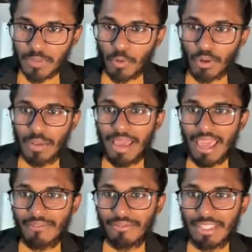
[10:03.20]
program.
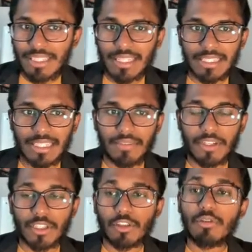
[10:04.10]
Everything is
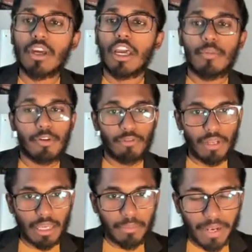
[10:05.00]
given to you. Before
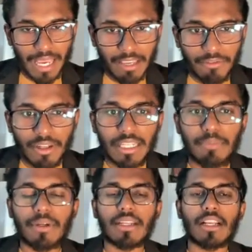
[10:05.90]
applying for any
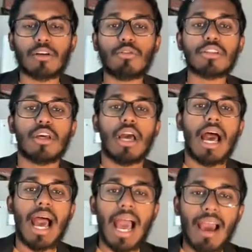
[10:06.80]
particular course,
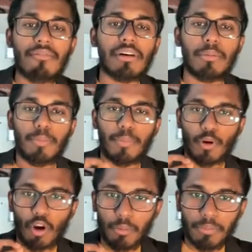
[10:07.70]
have a
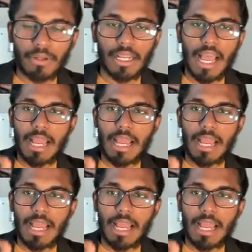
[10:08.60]
proper,